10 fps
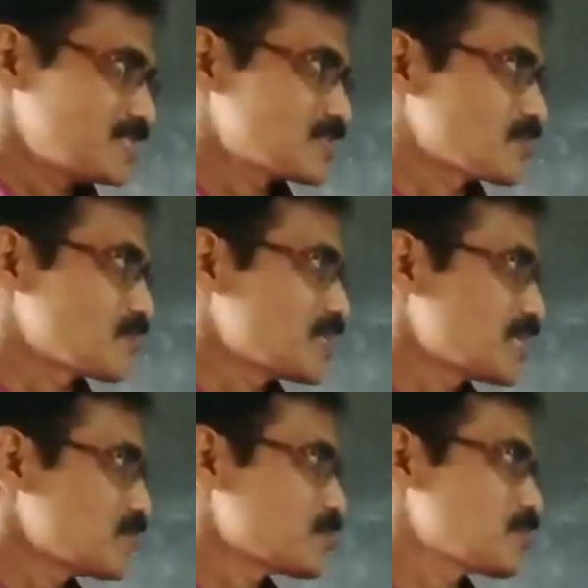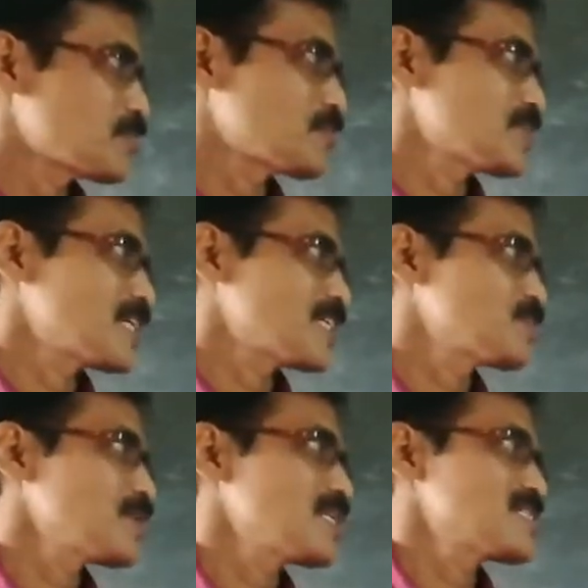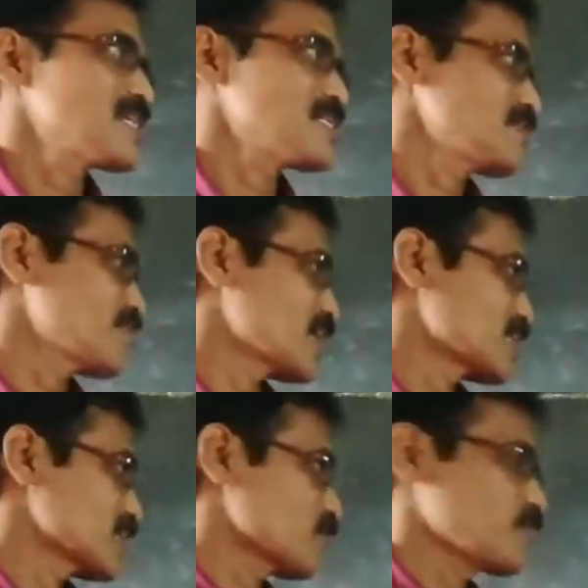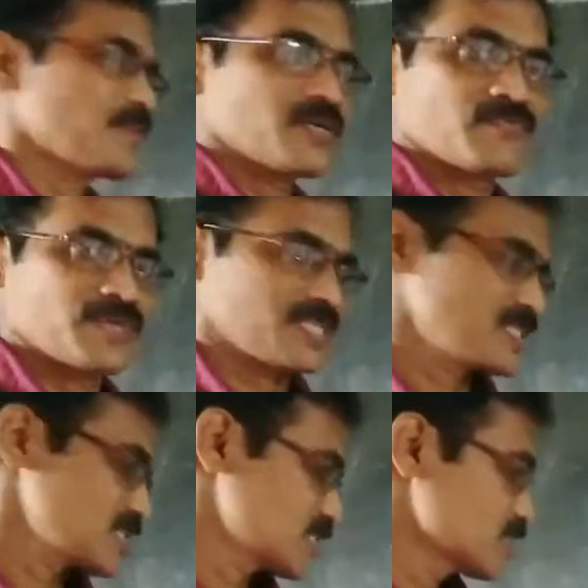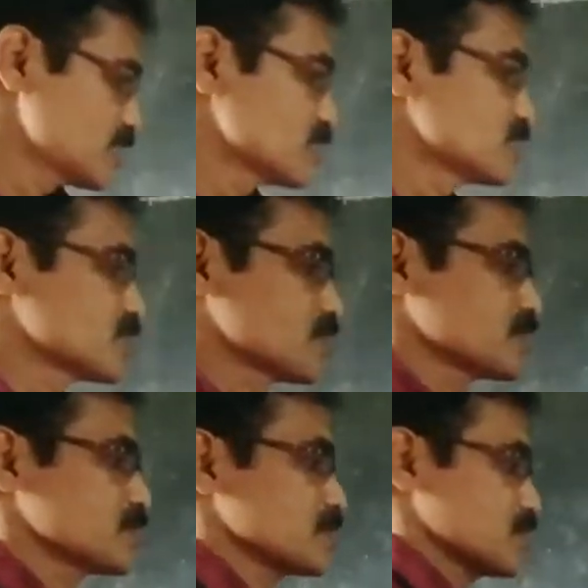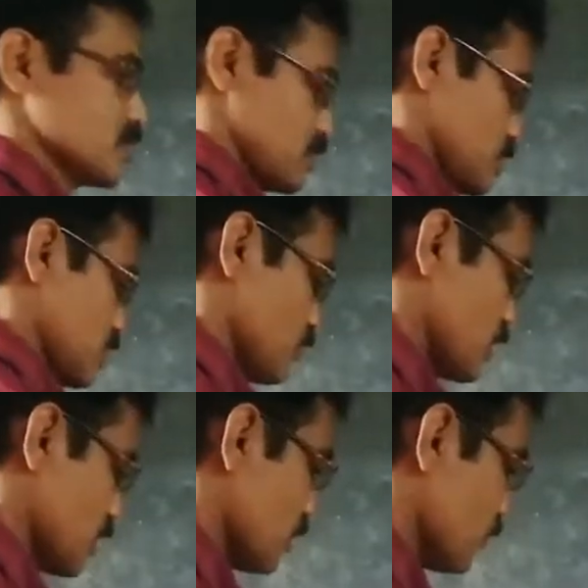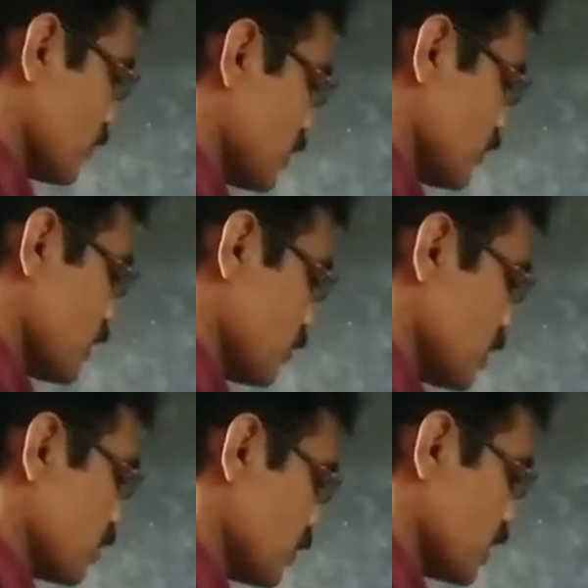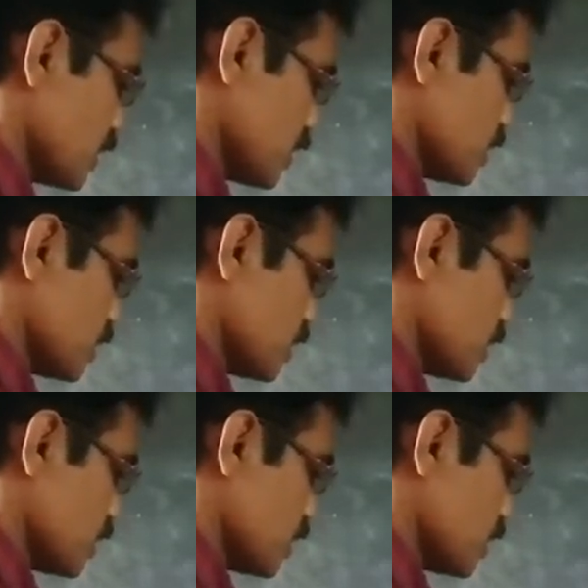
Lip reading: So we have to prove that x minus a is the factor of P of x. So now what will it become here?